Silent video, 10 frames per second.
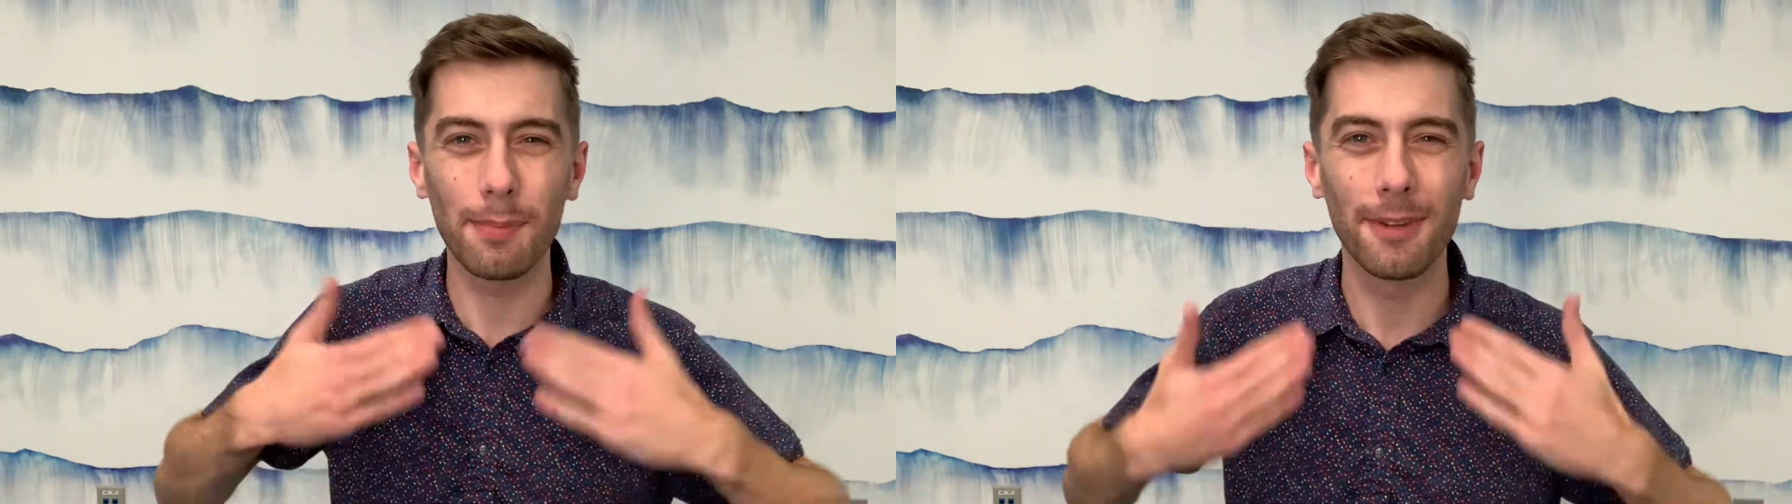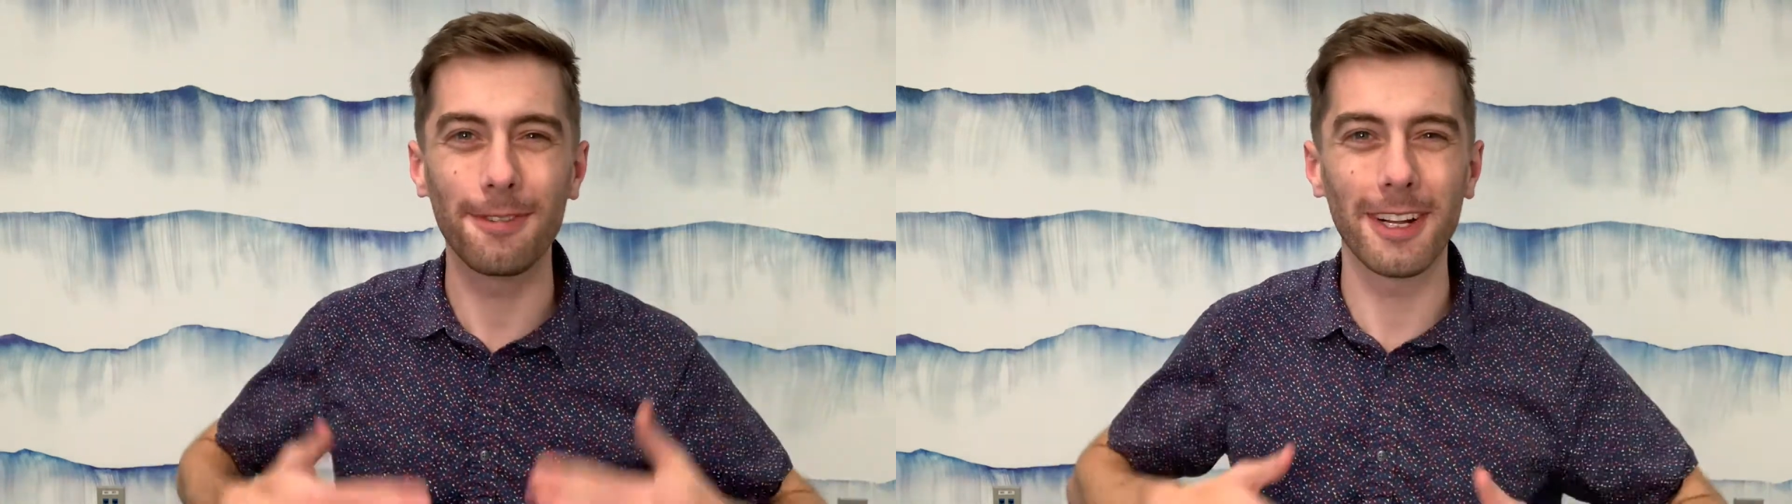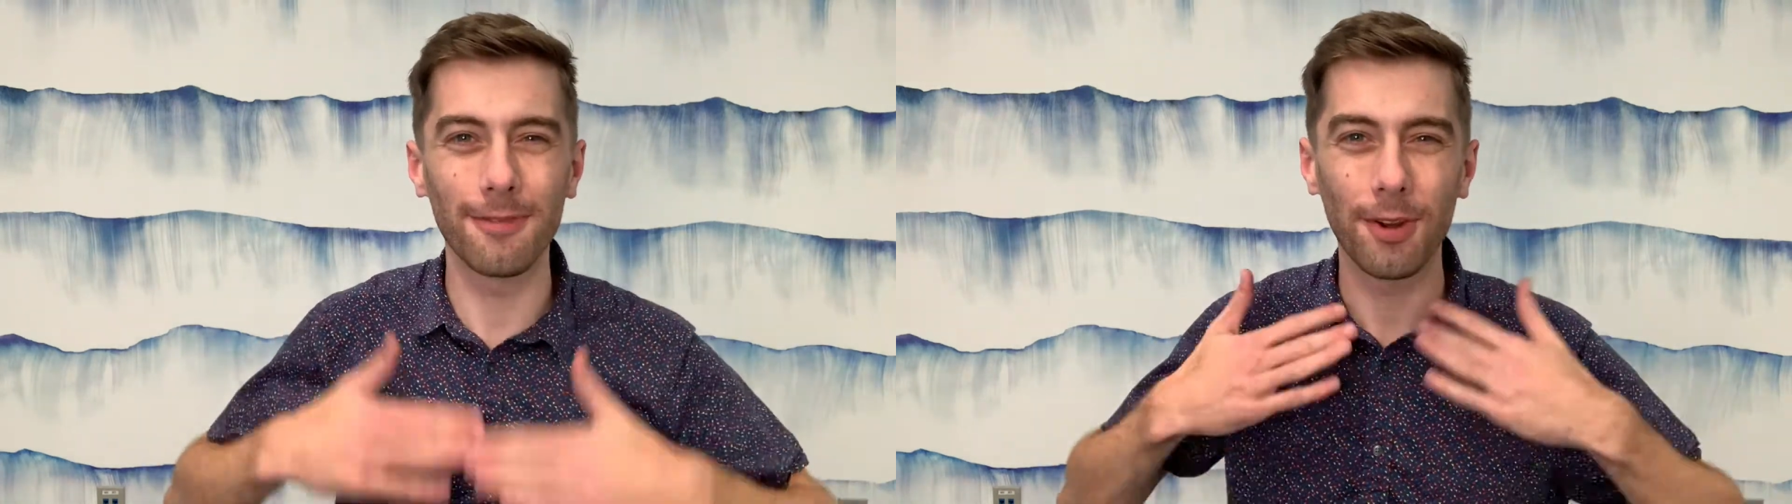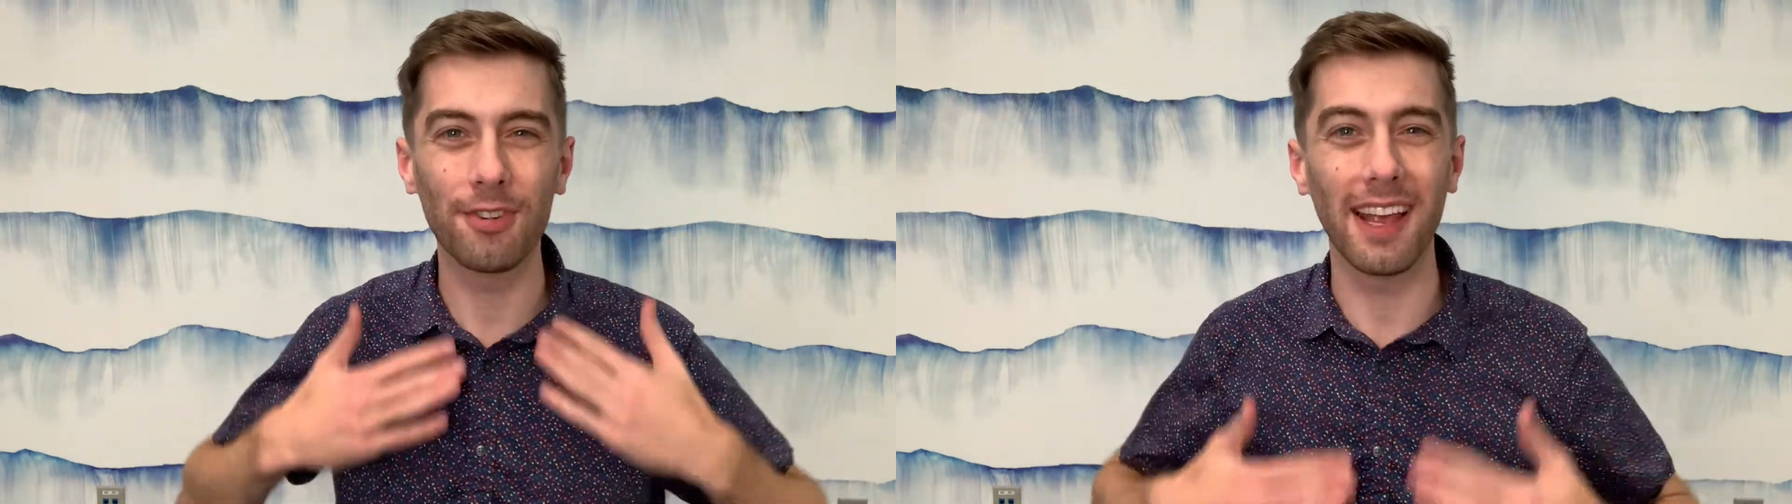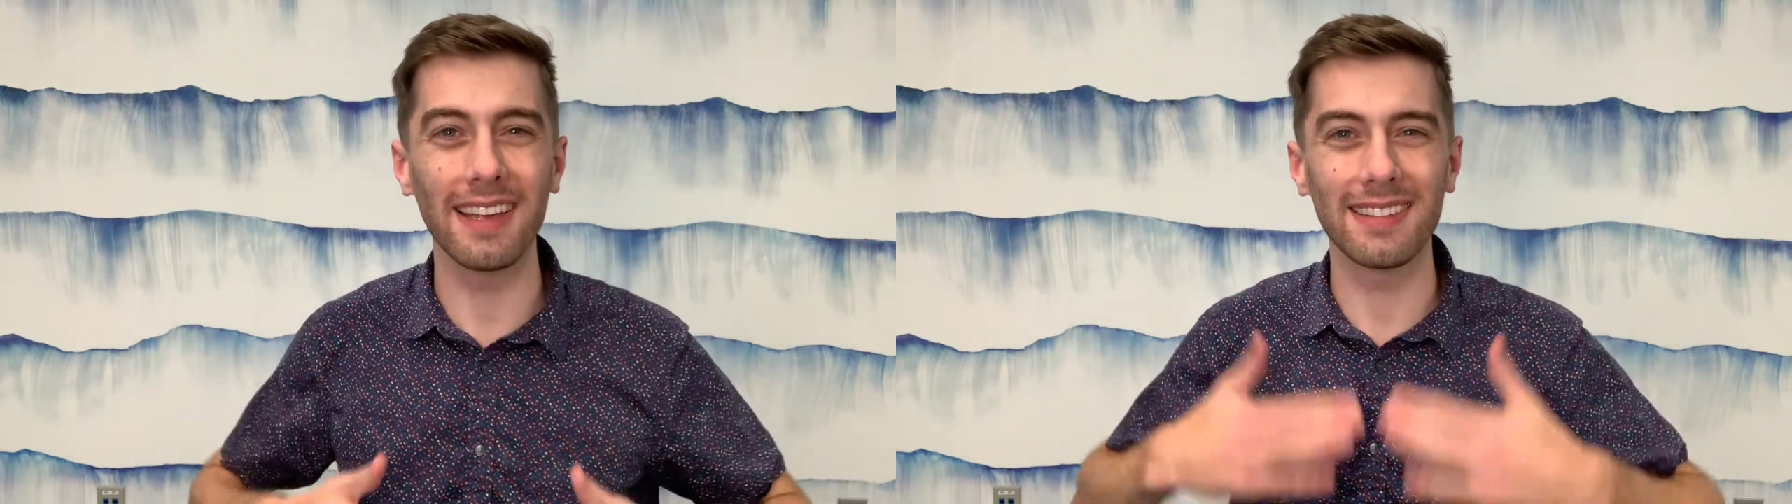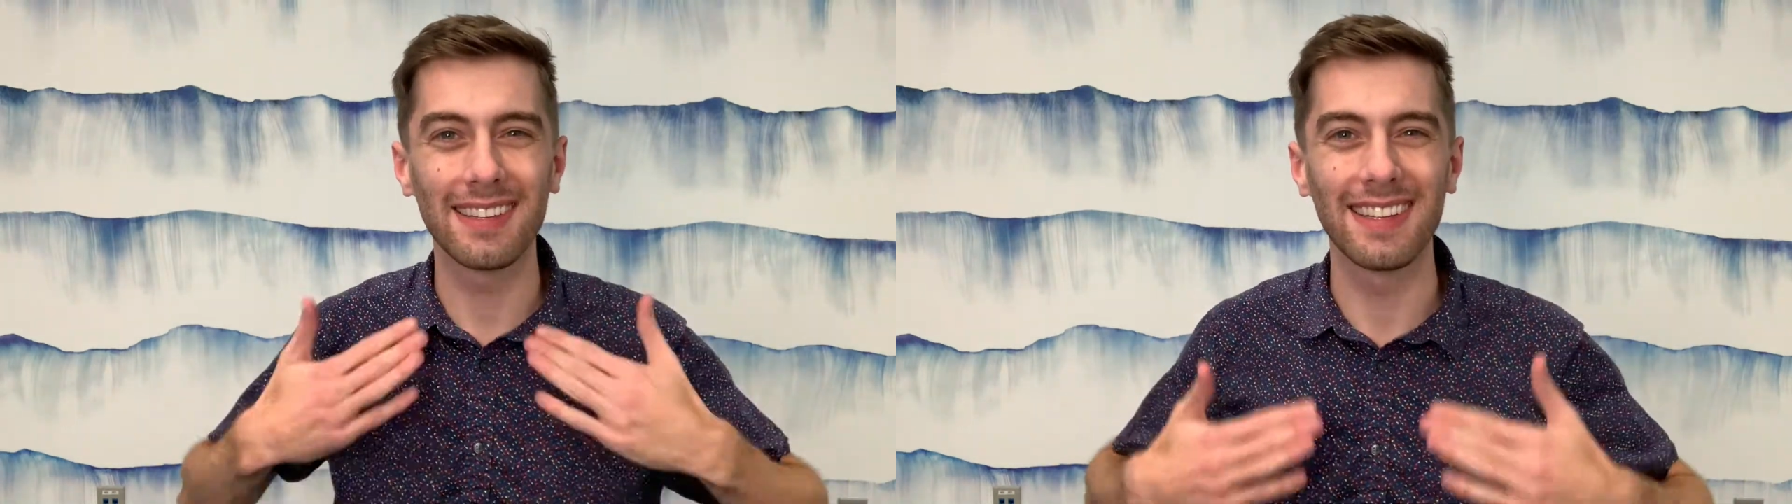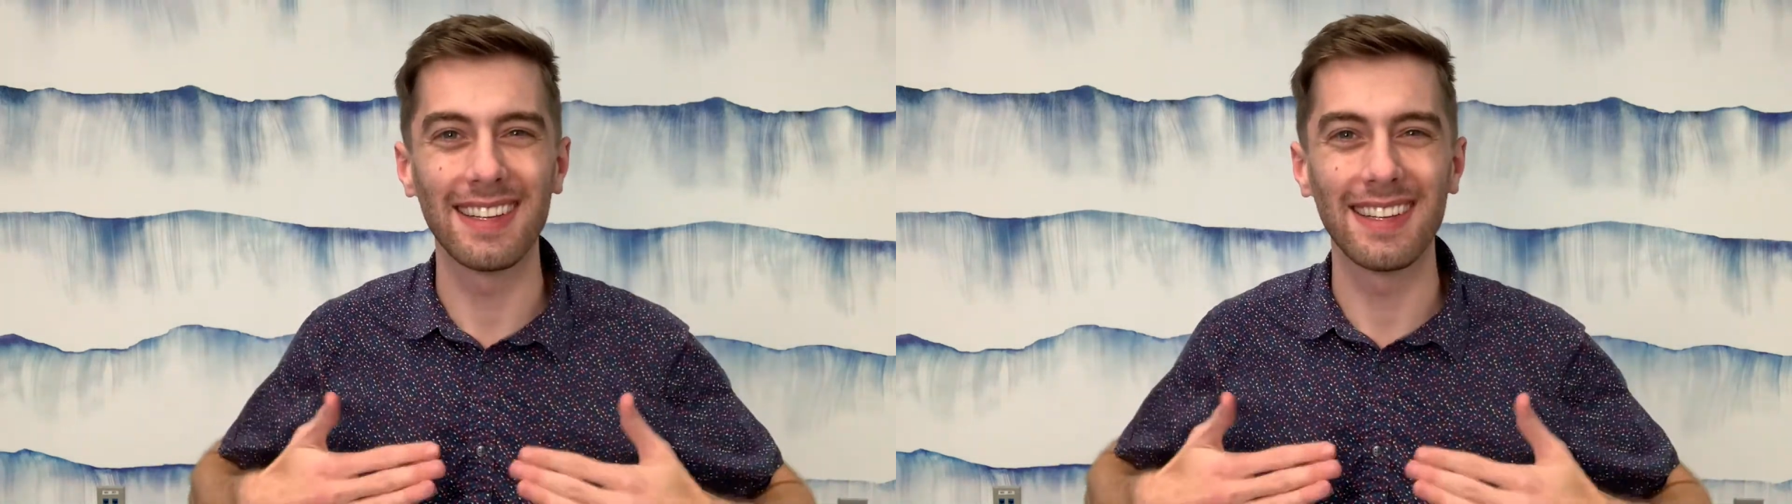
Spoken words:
in front of your chest?